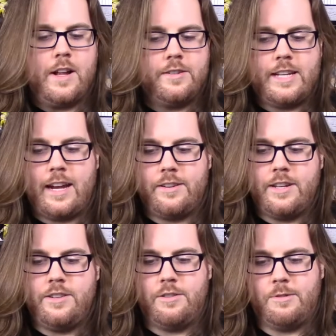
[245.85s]
Undertaker
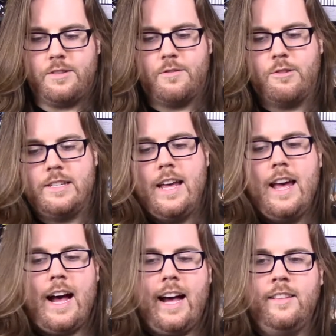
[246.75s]
t-shirt, which of course
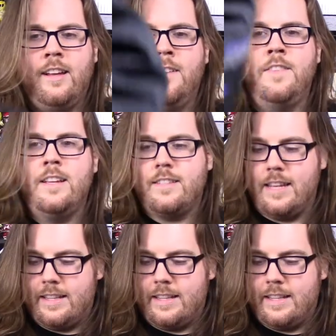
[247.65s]
I love this.